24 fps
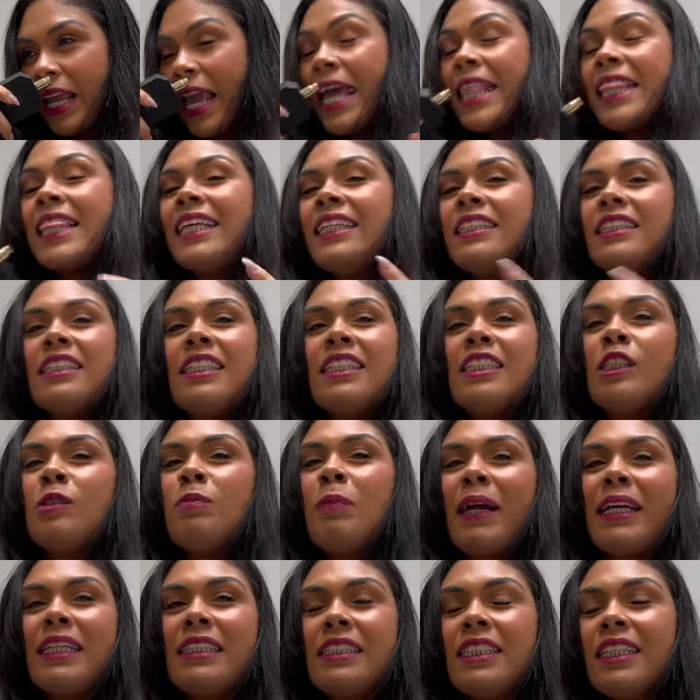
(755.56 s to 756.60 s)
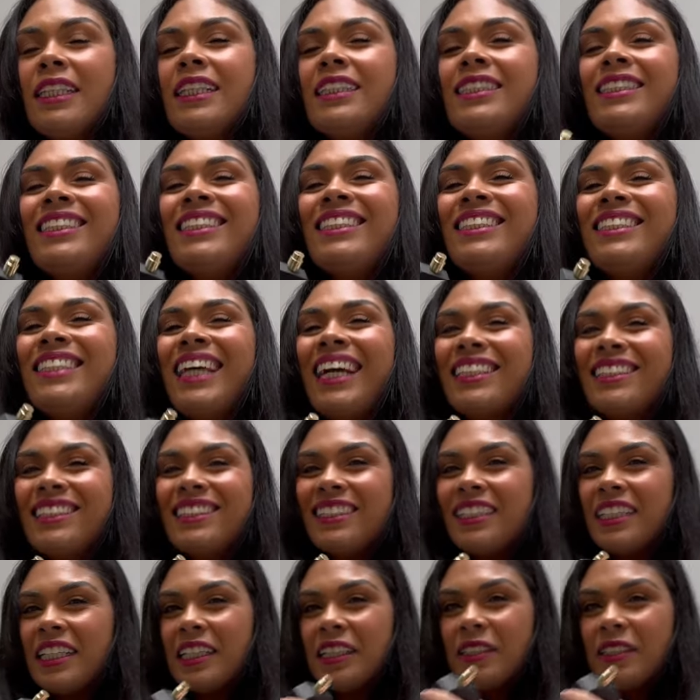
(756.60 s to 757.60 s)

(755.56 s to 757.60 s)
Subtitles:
This is spicy. This is sexy.